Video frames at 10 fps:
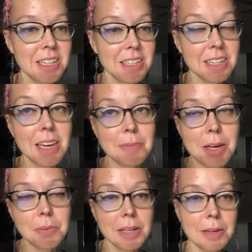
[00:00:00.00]
It came
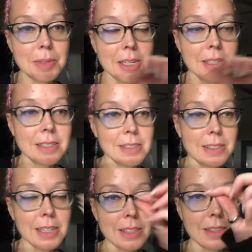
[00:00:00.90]
that way because
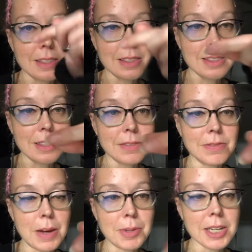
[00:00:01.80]
like a the
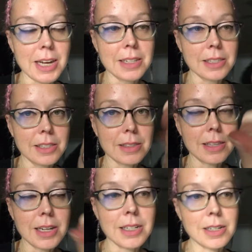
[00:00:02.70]
fabric had not
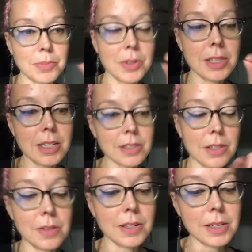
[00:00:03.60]
lined up when they
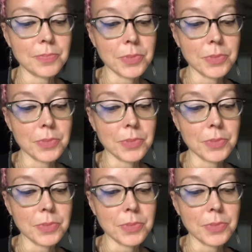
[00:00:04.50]
sewed it.